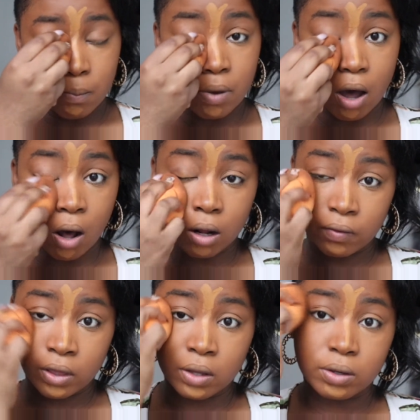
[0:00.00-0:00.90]
but all
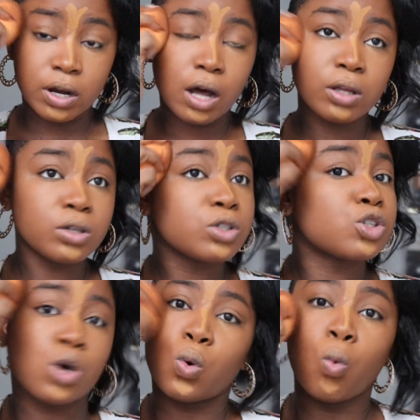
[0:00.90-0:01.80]
the other
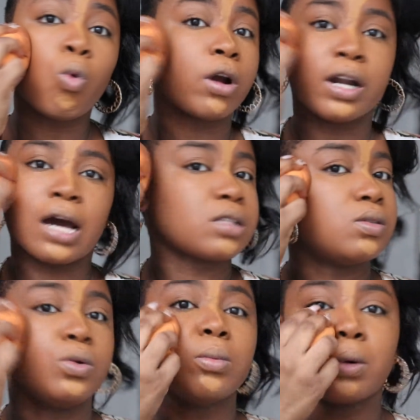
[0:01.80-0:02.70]
colors were not
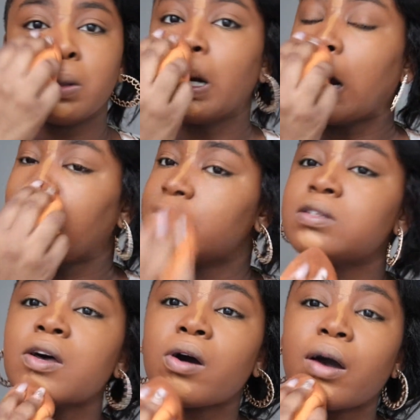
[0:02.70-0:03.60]
suitable.
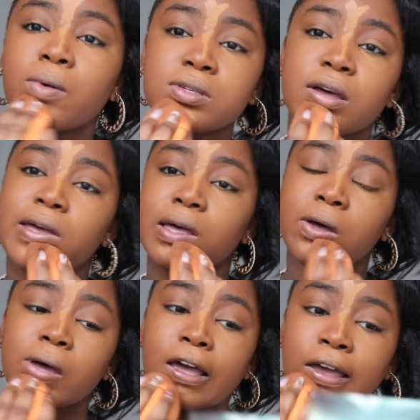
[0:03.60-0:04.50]
So I was like,
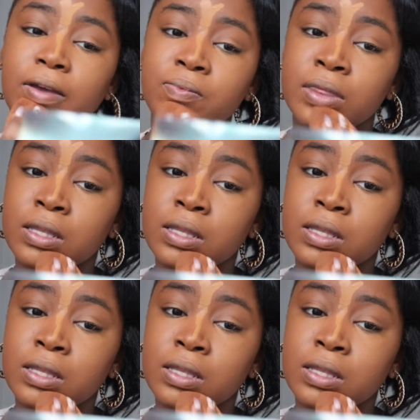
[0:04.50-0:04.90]
okay.